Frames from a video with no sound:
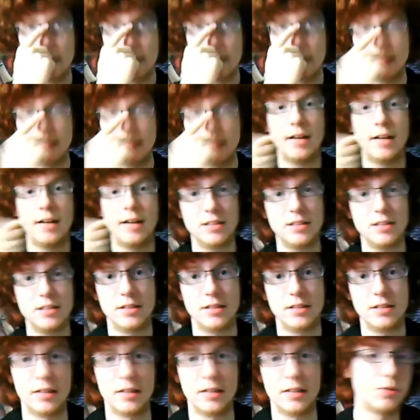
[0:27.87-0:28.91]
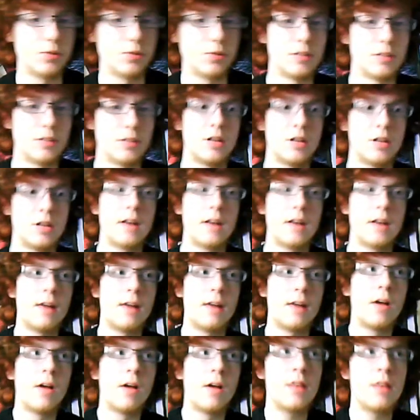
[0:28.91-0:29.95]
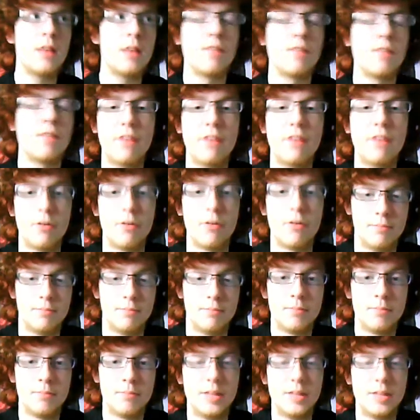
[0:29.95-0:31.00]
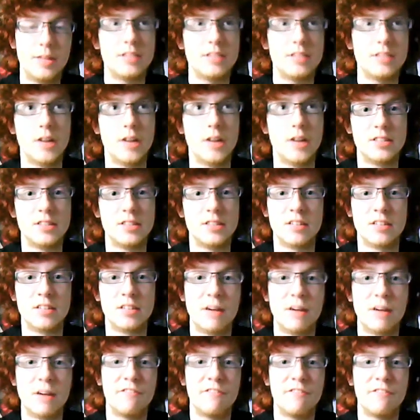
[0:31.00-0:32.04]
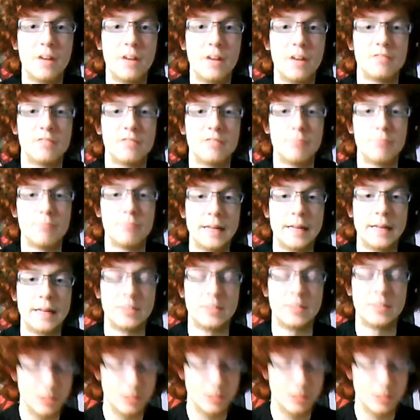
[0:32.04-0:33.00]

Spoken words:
The Yukati and Ali twins. Now, in the film, these guys get about 5 minutes.